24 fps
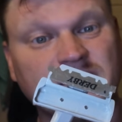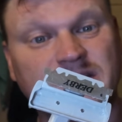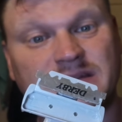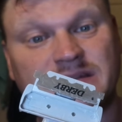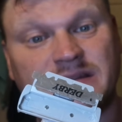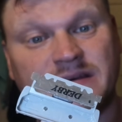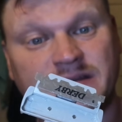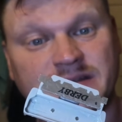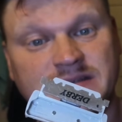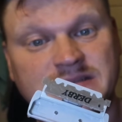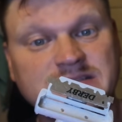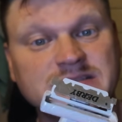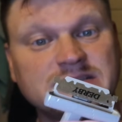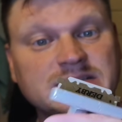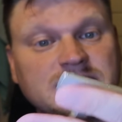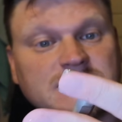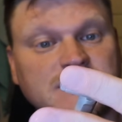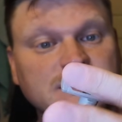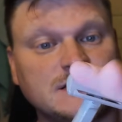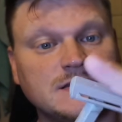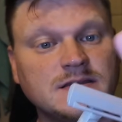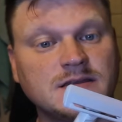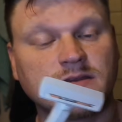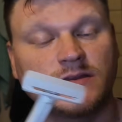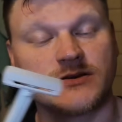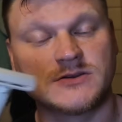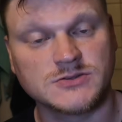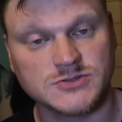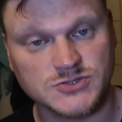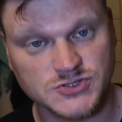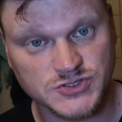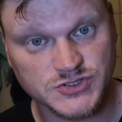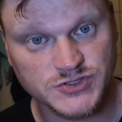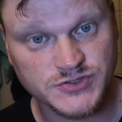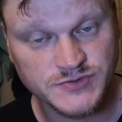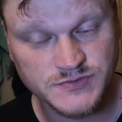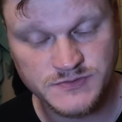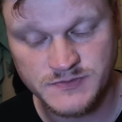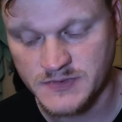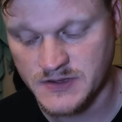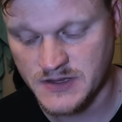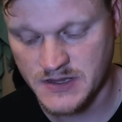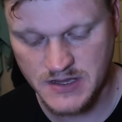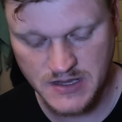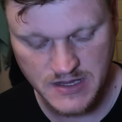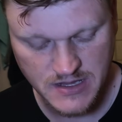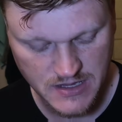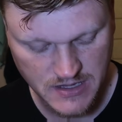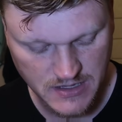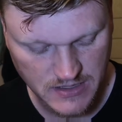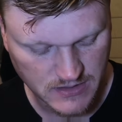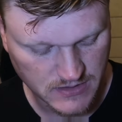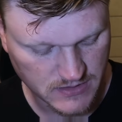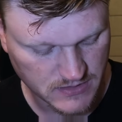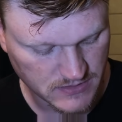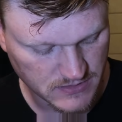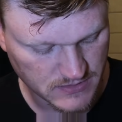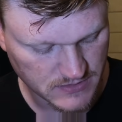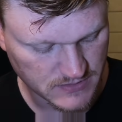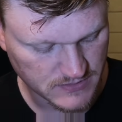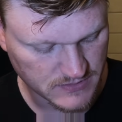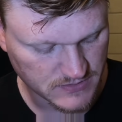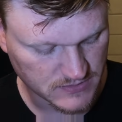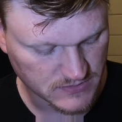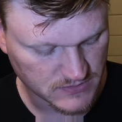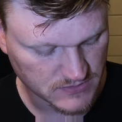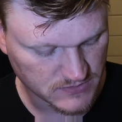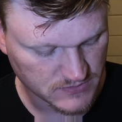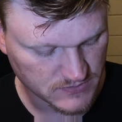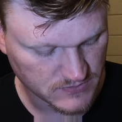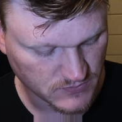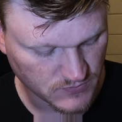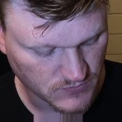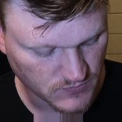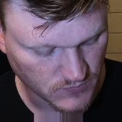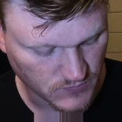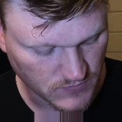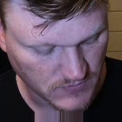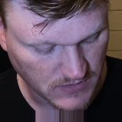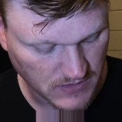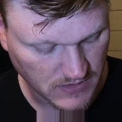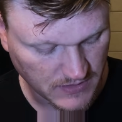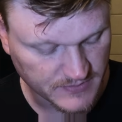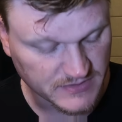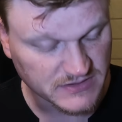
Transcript: light, true. I